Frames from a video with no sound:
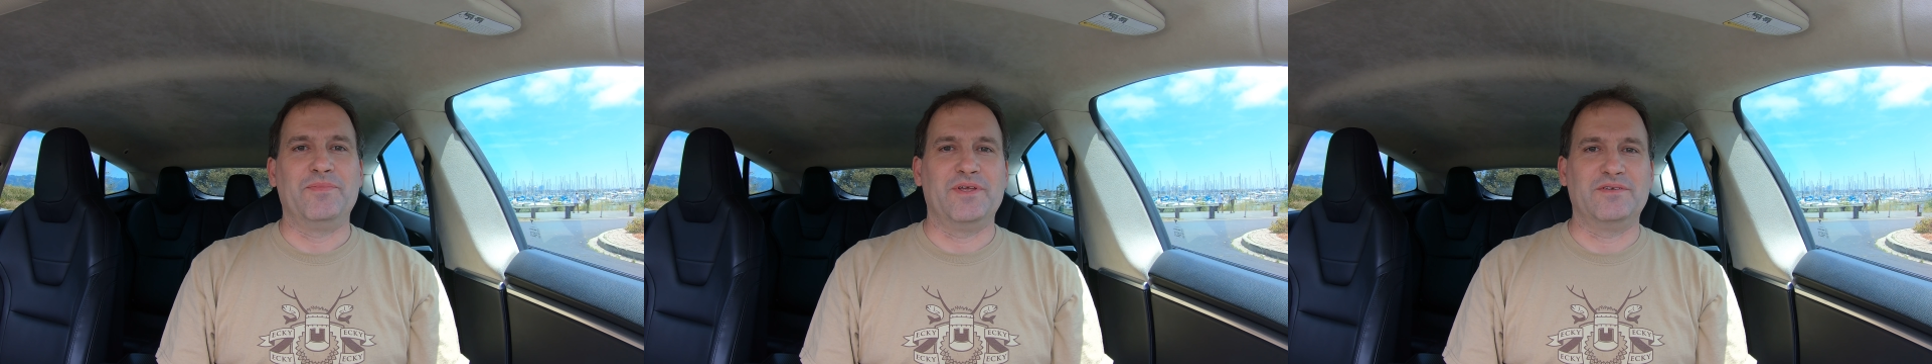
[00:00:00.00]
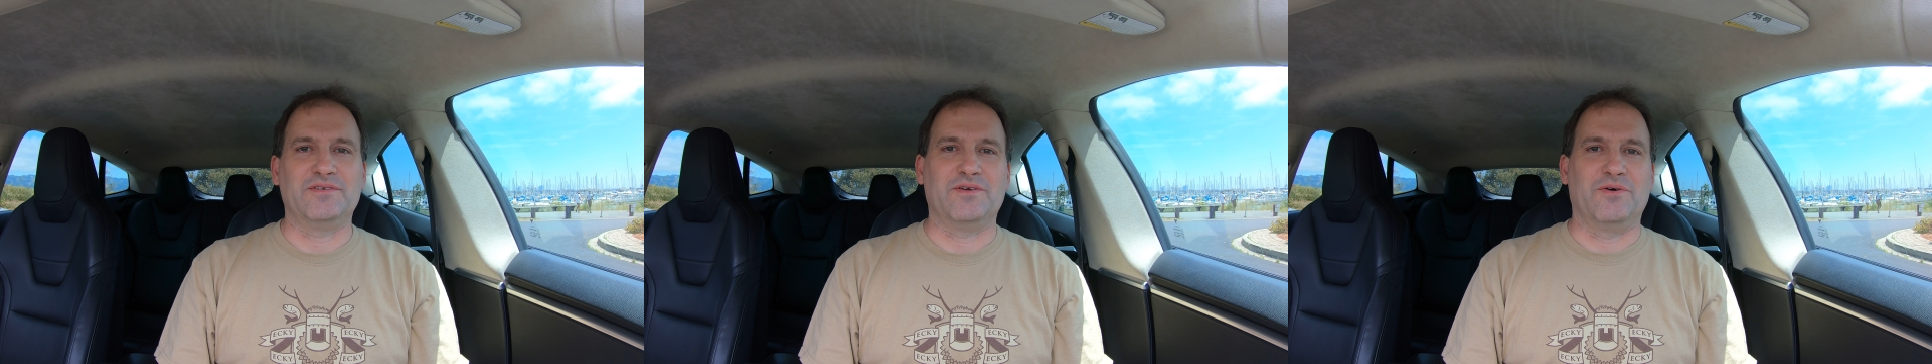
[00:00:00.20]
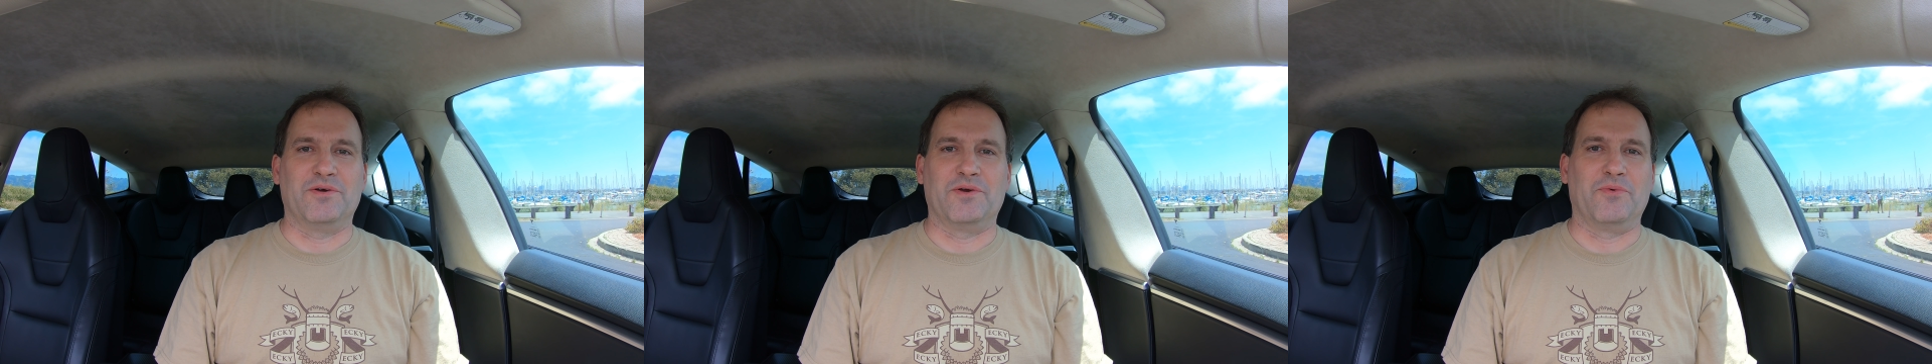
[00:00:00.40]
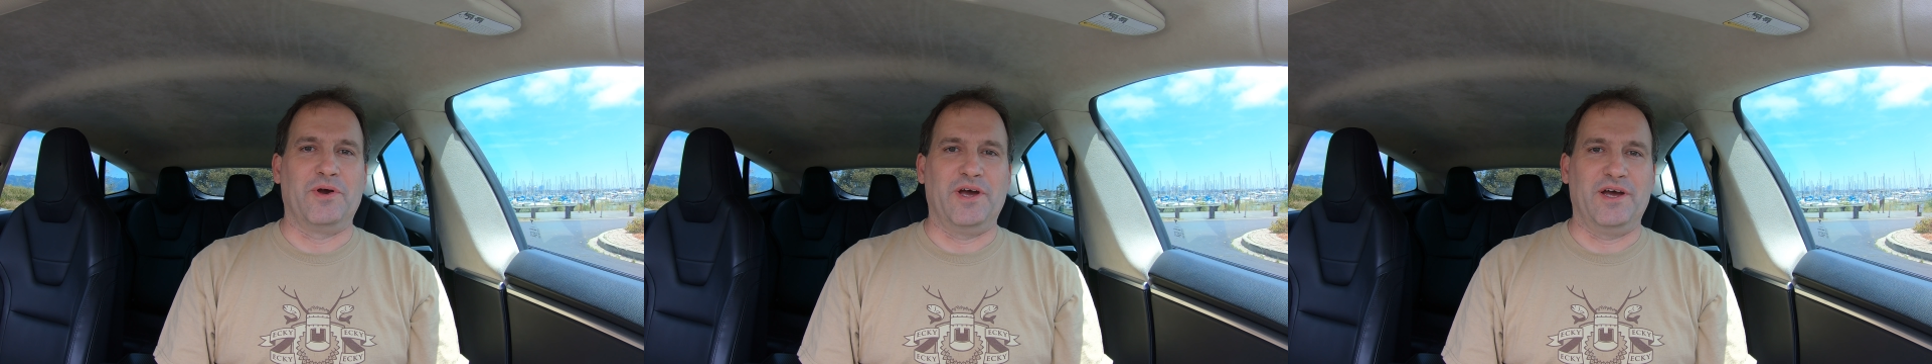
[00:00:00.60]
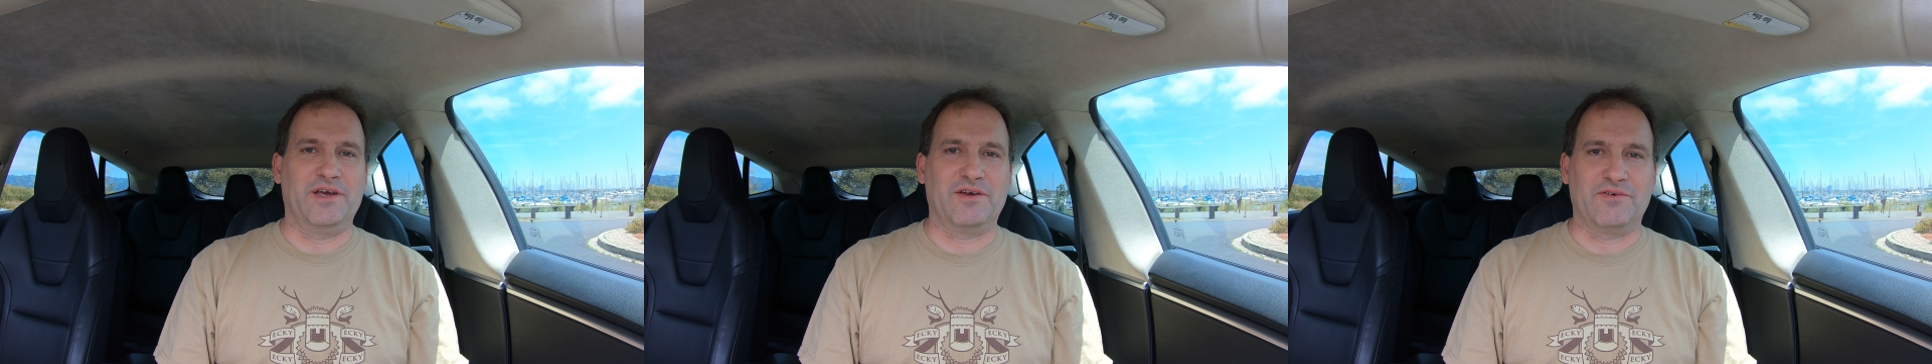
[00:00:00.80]
It's the only
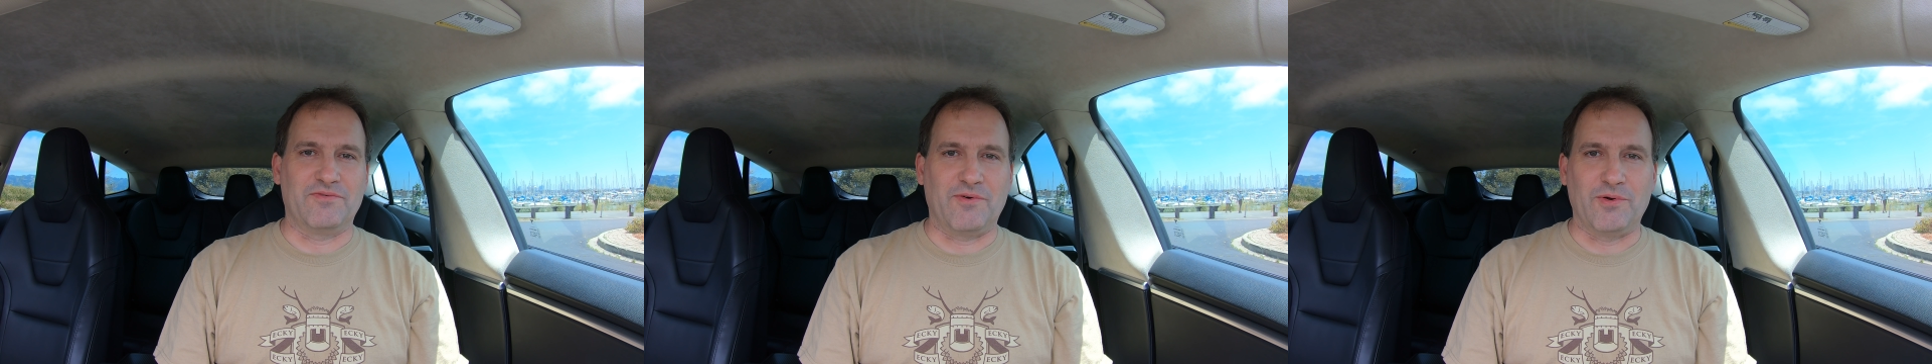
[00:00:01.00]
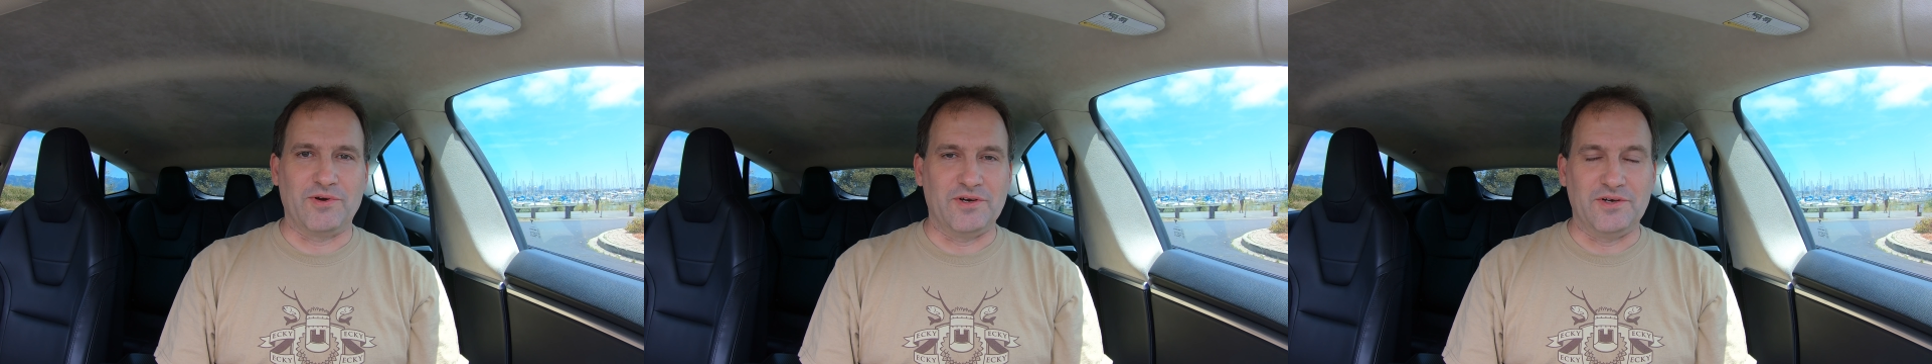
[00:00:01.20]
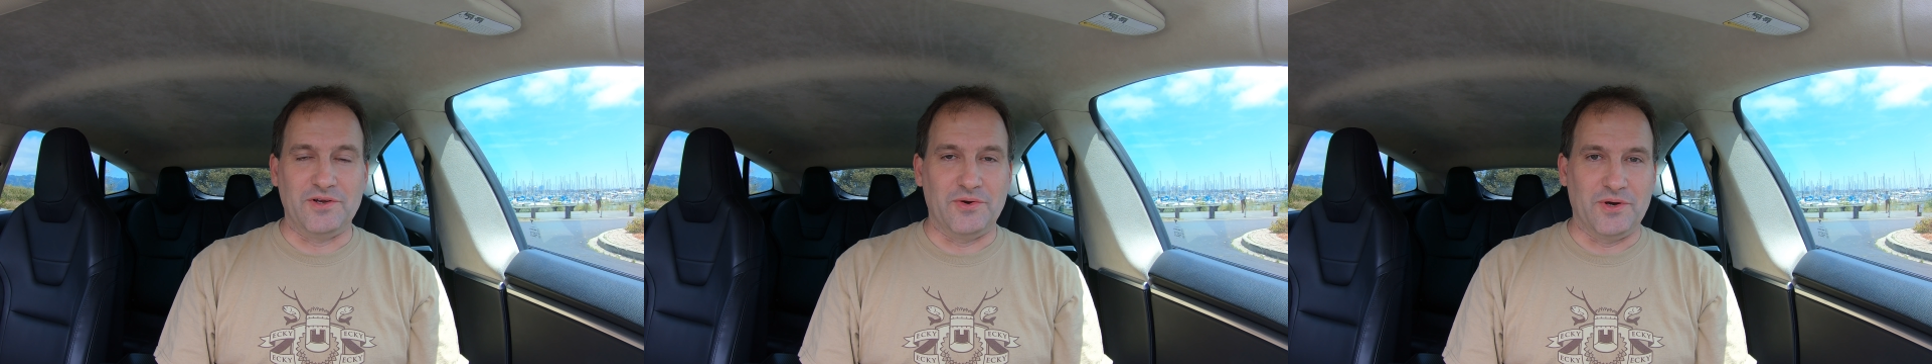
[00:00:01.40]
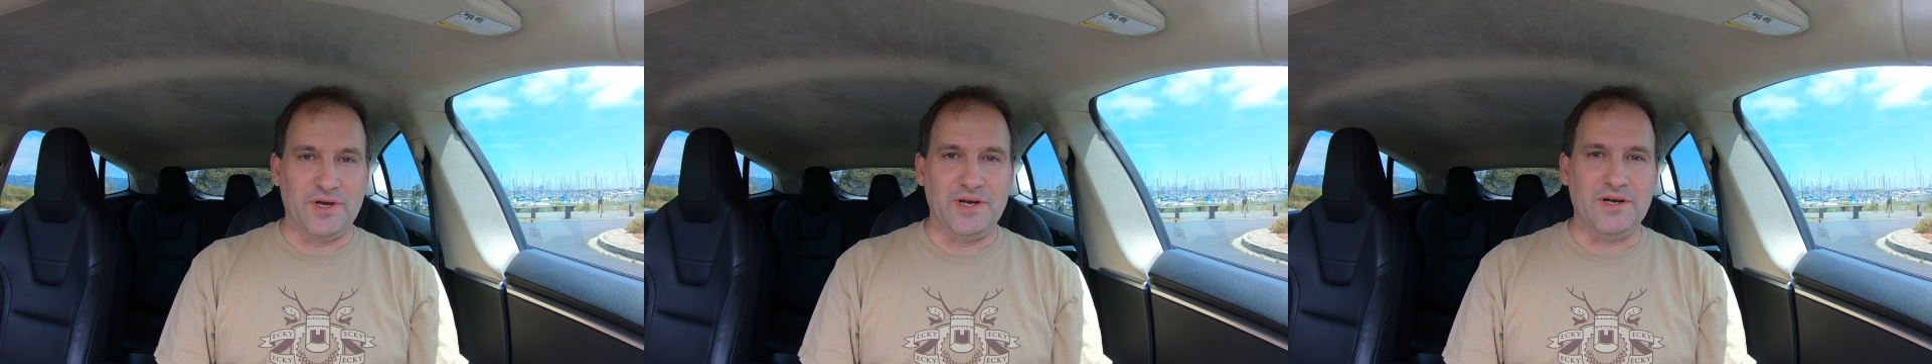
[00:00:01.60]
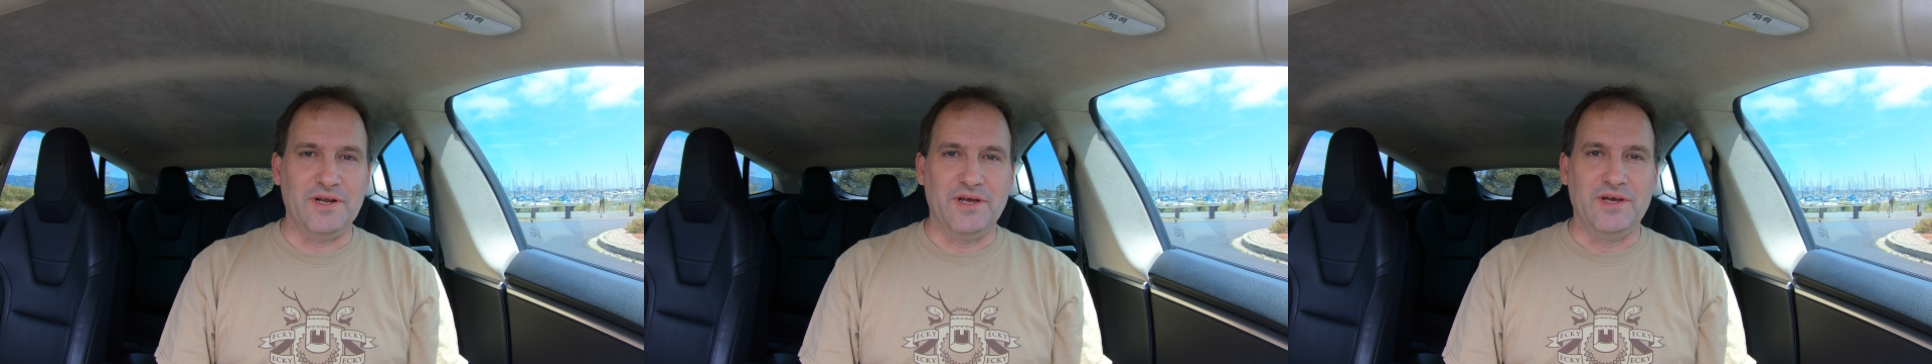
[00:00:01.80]
way I can afford to do
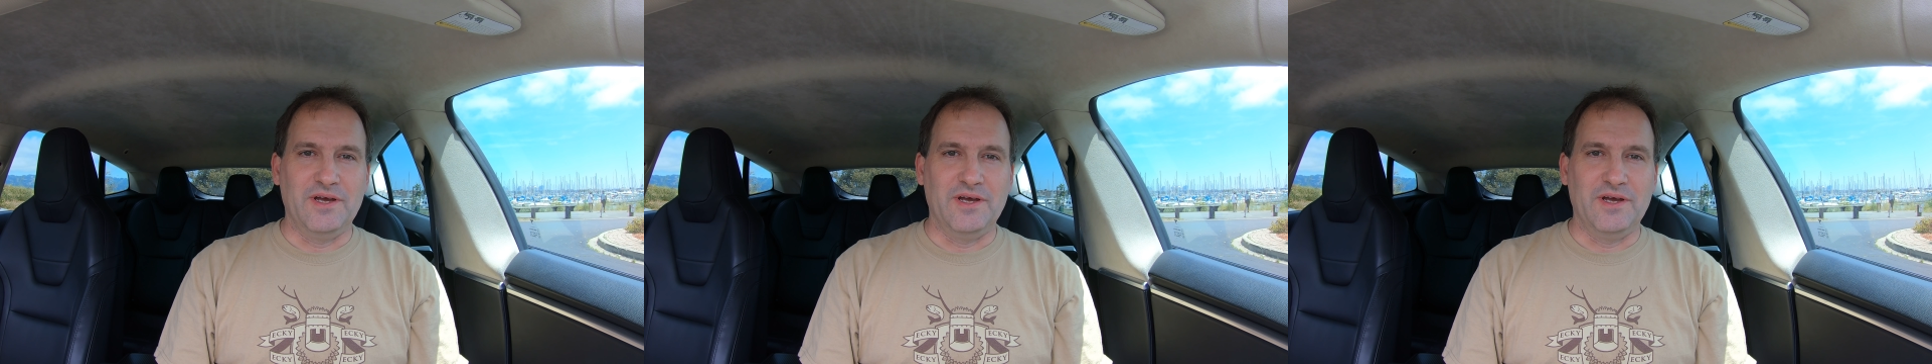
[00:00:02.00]
it.